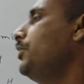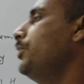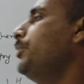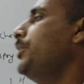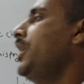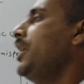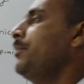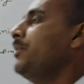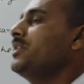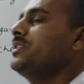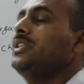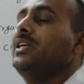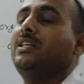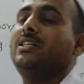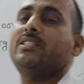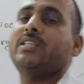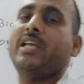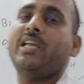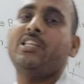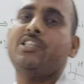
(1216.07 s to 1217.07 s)
group take place, that
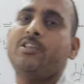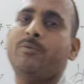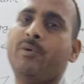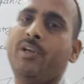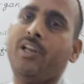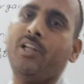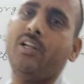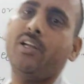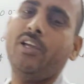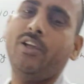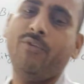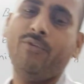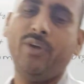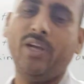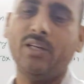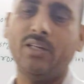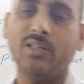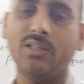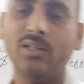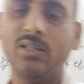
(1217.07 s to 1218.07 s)
is enantiomer
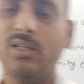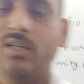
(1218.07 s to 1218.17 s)
effect